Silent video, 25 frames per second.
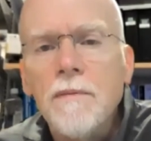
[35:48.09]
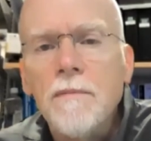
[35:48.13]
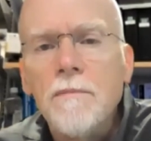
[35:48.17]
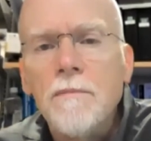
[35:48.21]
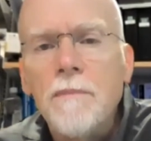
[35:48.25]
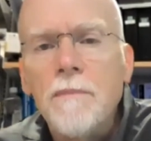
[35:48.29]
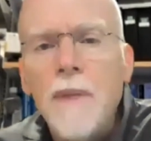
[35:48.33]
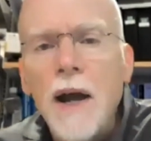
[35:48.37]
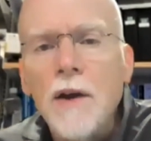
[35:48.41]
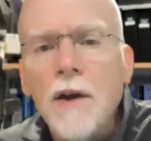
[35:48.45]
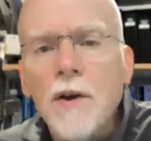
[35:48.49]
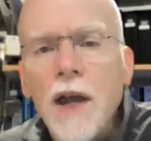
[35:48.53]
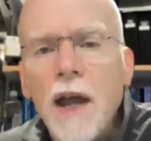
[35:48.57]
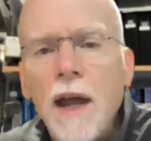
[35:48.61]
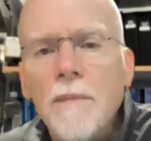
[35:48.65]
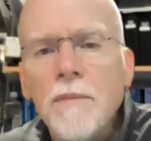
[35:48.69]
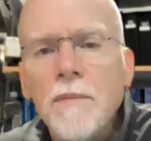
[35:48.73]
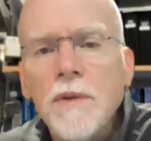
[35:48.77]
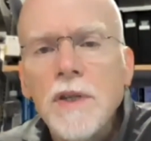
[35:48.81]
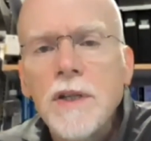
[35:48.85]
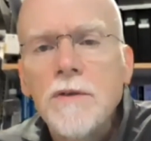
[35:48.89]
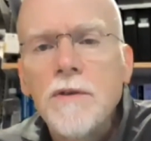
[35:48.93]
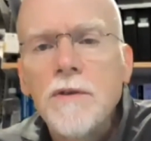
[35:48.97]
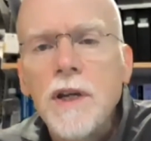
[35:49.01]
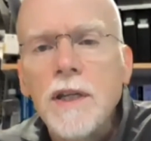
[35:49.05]

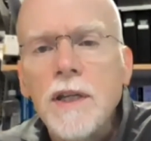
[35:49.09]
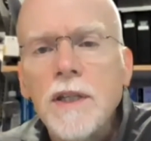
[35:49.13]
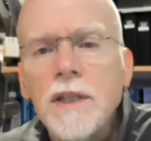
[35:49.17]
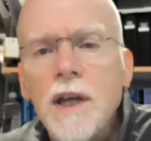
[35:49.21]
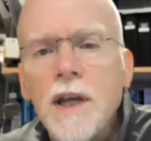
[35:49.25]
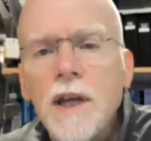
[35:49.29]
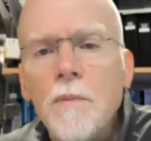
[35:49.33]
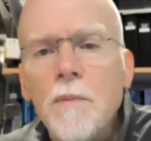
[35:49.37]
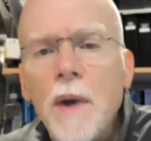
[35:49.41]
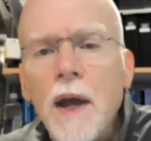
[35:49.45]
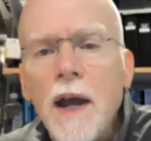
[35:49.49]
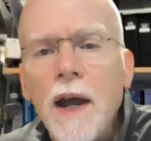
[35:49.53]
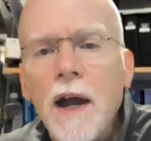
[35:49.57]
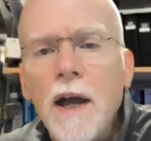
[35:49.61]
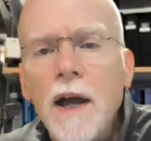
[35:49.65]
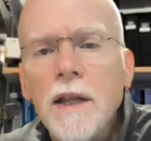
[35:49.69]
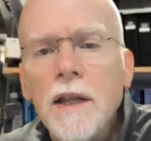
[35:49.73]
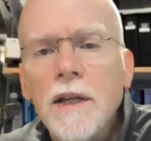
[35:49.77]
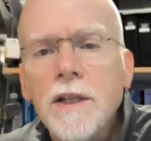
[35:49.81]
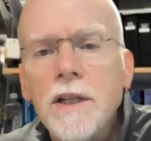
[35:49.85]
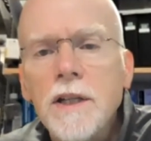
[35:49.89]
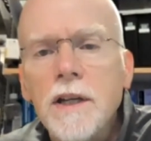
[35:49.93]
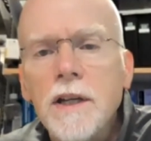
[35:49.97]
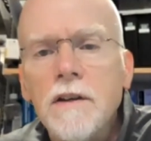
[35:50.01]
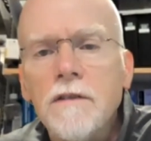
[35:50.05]
biochemistry and cell
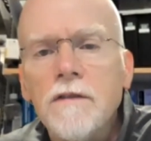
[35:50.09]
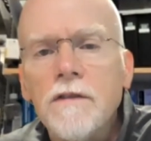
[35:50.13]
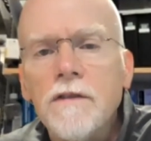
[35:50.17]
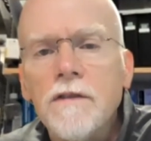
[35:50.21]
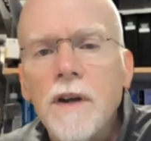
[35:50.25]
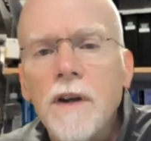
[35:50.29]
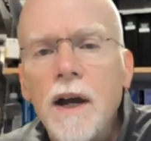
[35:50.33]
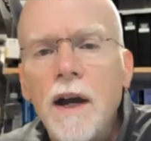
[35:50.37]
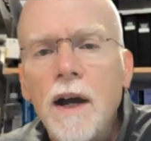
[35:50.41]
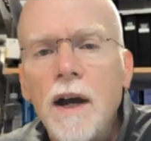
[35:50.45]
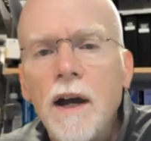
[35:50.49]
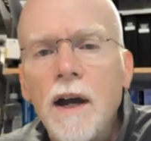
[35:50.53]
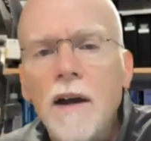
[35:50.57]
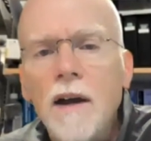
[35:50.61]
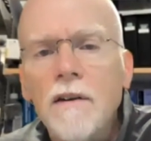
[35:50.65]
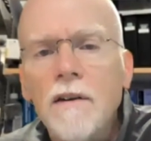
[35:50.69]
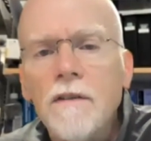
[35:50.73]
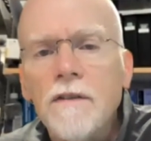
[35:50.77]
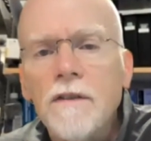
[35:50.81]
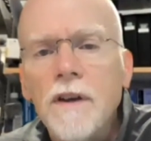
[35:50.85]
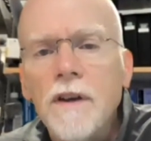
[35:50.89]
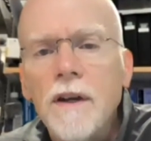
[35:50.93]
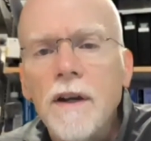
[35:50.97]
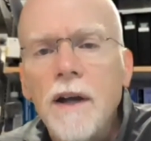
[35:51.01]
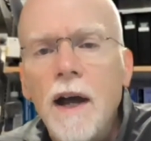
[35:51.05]
biology
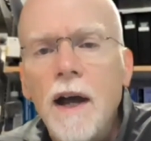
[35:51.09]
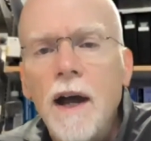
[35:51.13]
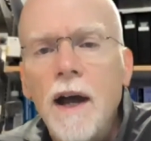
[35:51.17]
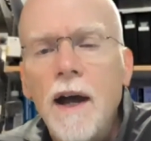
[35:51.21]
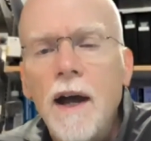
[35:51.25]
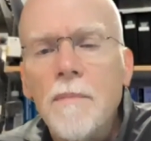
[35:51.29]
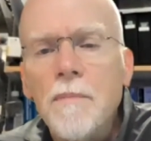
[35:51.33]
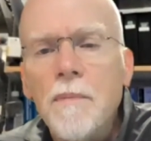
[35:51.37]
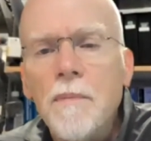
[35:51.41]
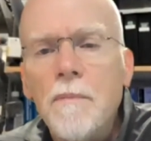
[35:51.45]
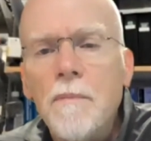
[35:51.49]
of